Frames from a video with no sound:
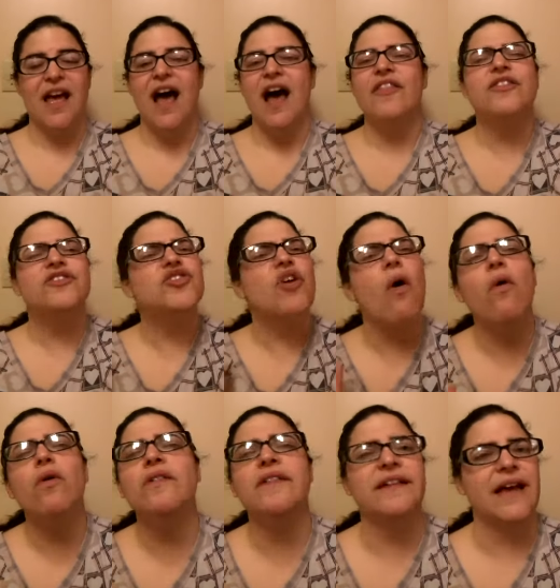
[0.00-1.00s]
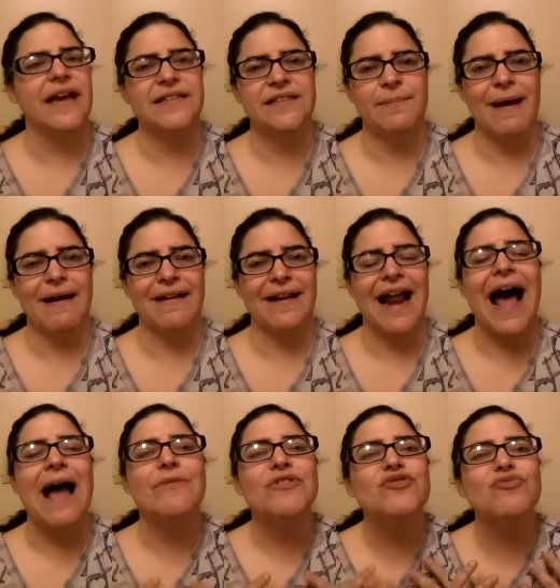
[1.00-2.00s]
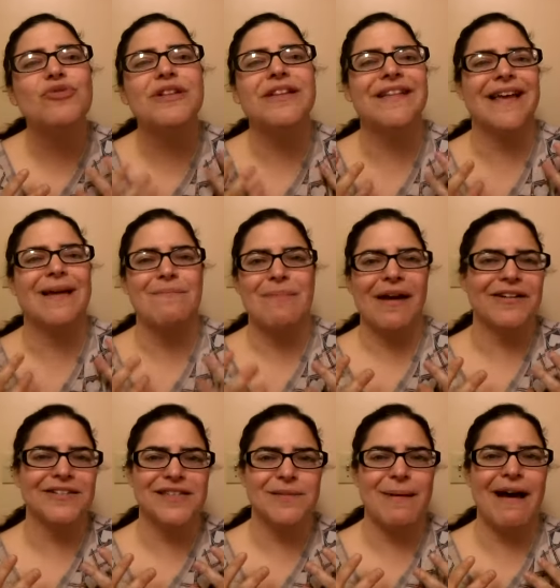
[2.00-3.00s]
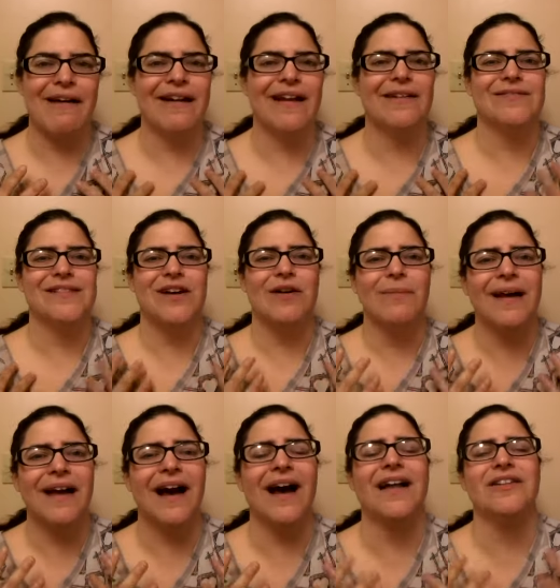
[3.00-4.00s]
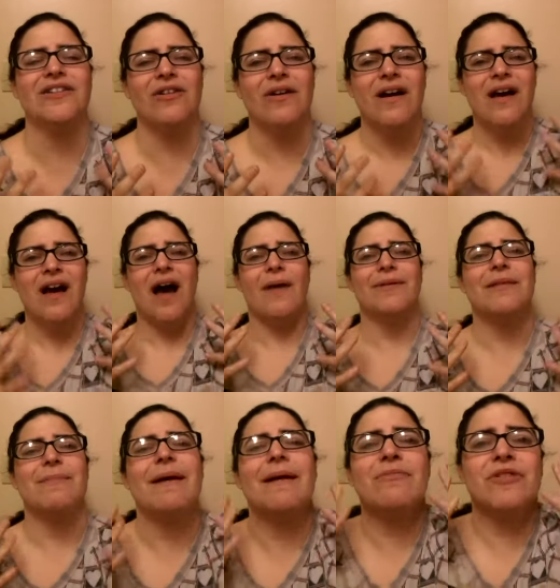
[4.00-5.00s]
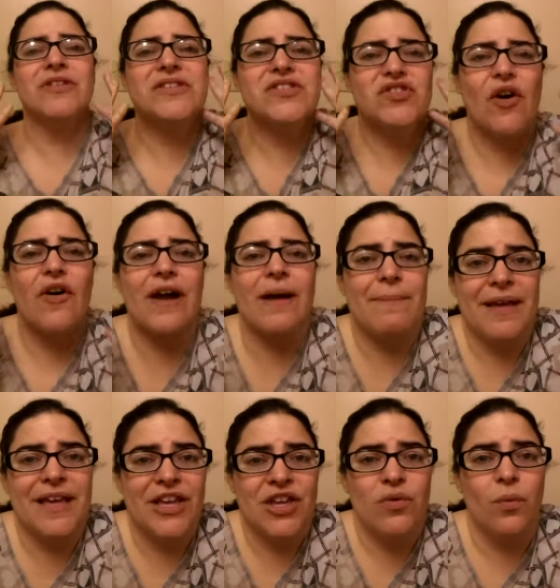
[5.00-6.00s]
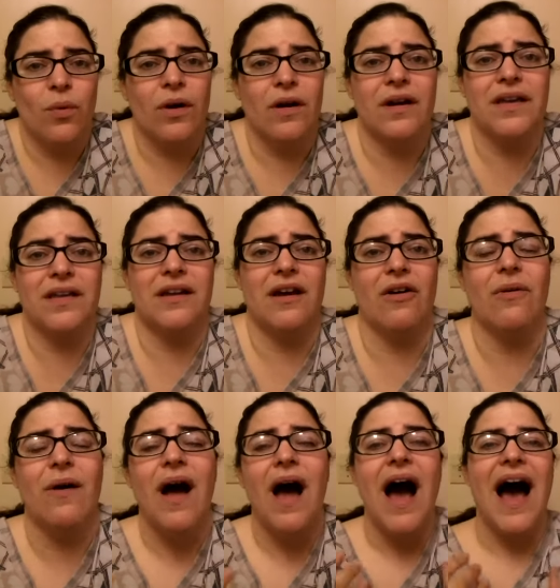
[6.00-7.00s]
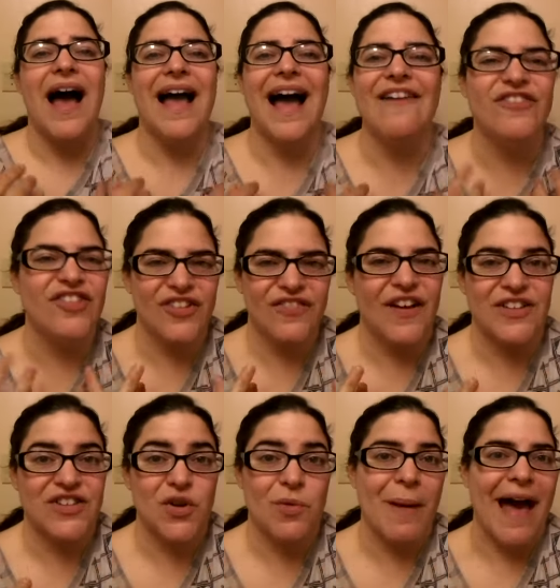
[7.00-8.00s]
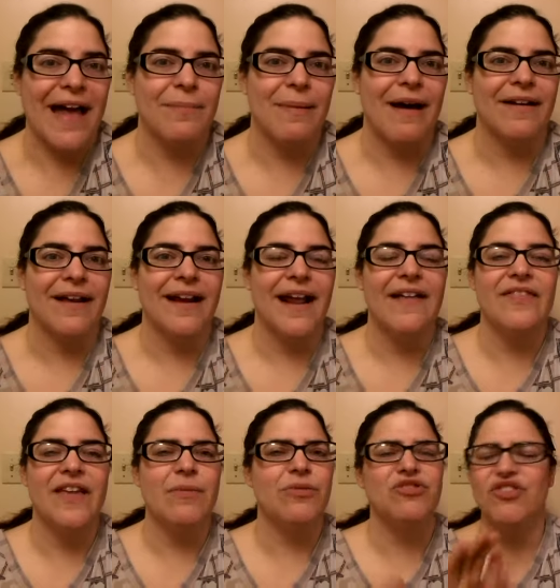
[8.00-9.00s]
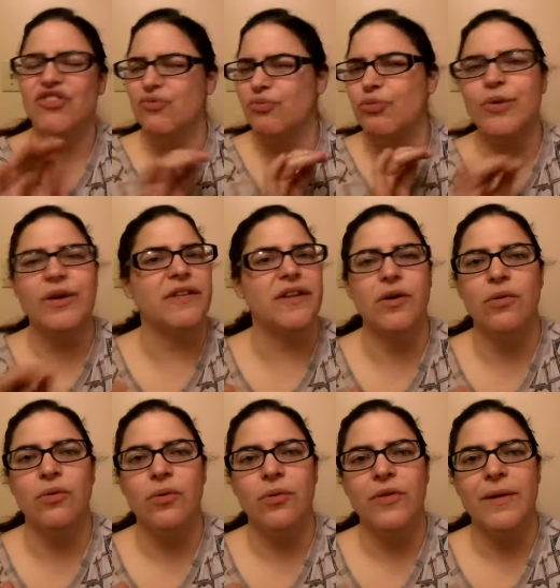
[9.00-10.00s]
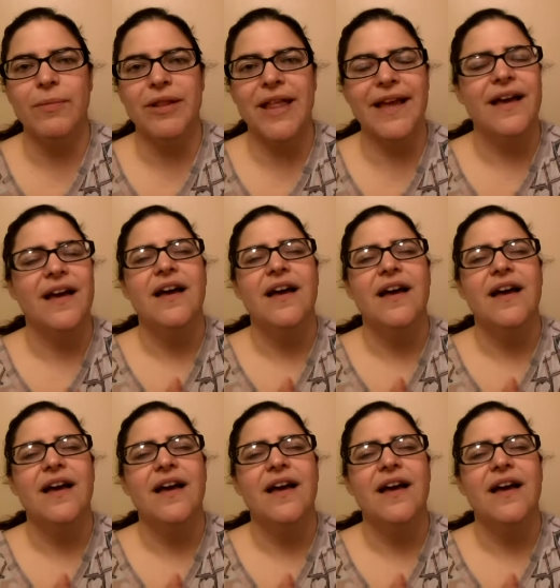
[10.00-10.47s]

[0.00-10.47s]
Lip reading: and they're totally nice about it. I was really, like, embarrassed about it, and I was like, oh my God, you know, I wet the bed. I'm really sorry. I'm making you work. You know, I've just felt so bad about it. And they were just really cool. They were like,